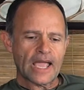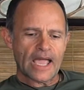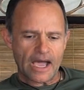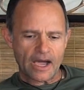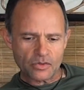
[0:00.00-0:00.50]

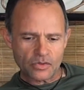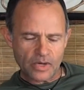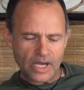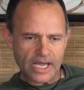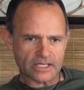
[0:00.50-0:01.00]
how
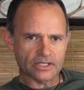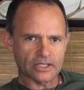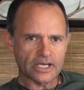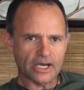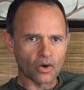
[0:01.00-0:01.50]
you
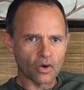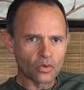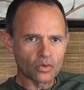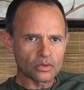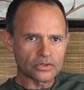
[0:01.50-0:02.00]
actually
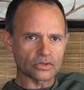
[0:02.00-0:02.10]
hold